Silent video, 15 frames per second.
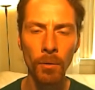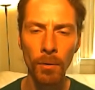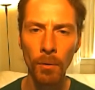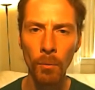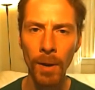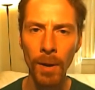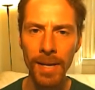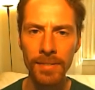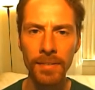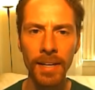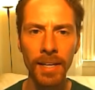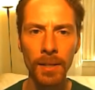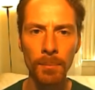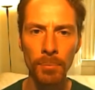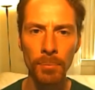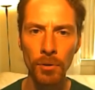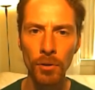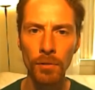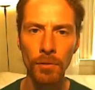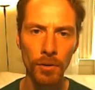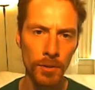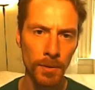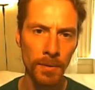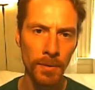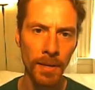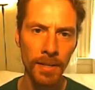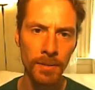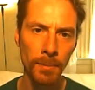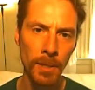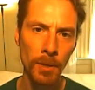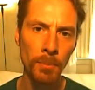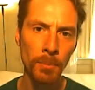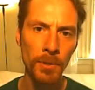or ways that they can improve, or things that you